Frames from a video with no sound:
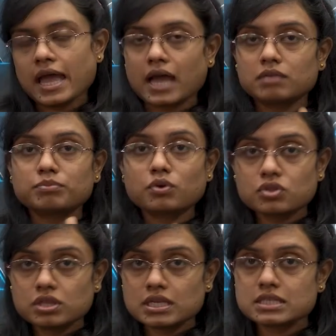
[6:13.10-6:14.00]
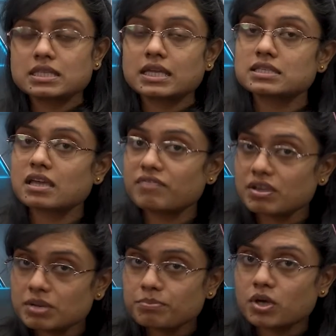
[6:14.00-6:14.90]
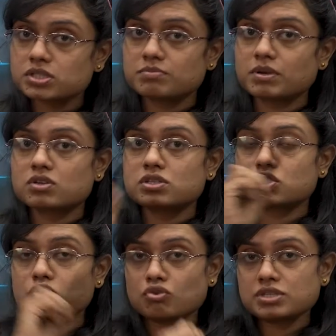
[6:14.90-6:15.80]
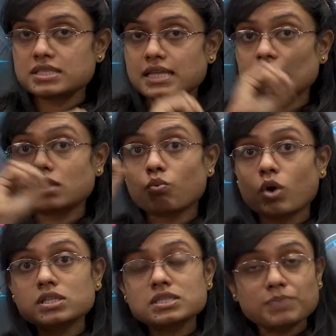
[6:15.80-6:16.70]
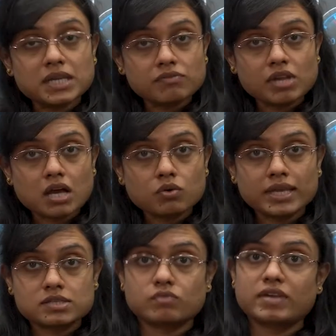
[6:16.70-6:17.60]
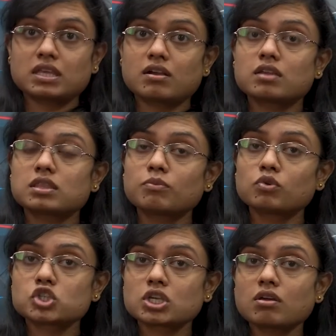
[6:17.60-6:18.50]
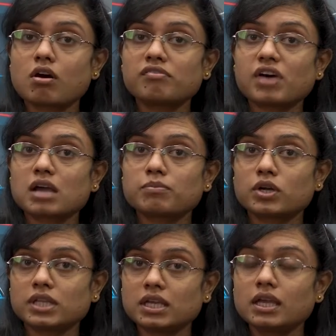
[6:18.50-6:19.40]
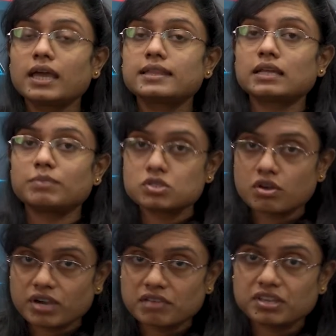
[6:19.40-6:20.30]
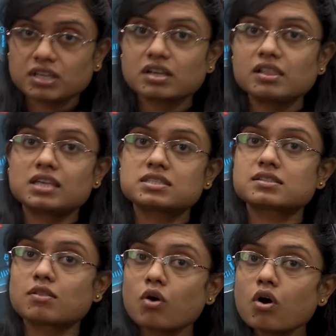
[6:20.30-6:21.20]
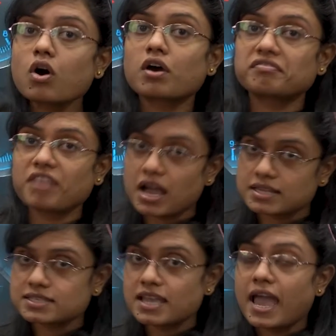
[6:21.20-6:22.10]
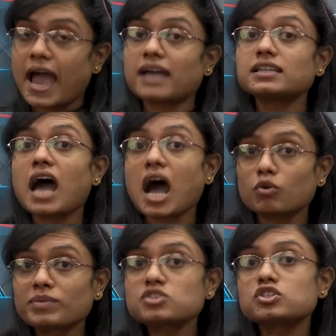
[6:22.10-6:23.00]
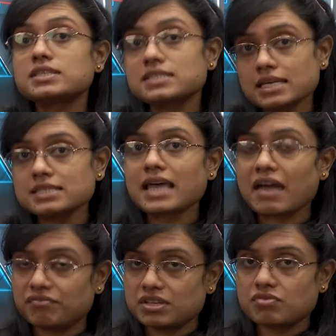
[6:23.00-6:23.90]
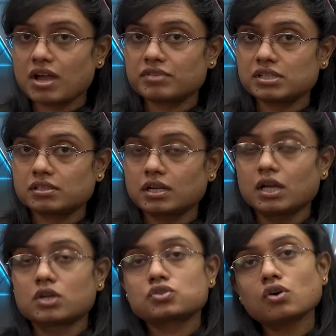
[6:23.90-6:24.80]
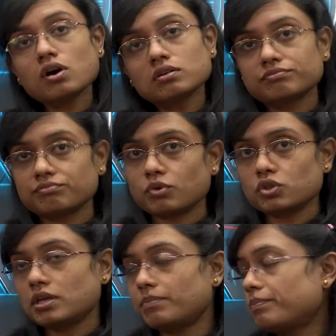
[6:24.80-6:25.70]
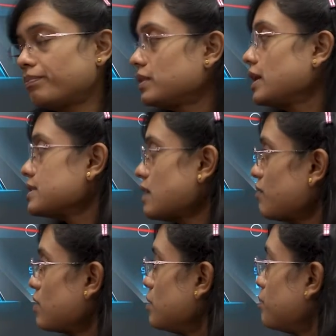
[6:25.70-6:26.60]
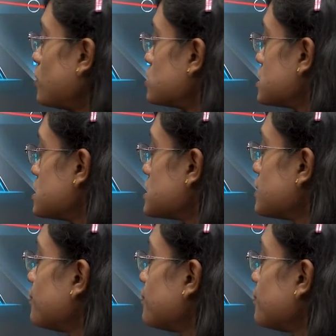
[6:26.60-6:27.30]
And both these things are very important because it shows us that at what speed we are going. So, whether the motion of our body, that means of our vehicle, is slow or fast, and how much distance have we traveled. So, both the things are very important.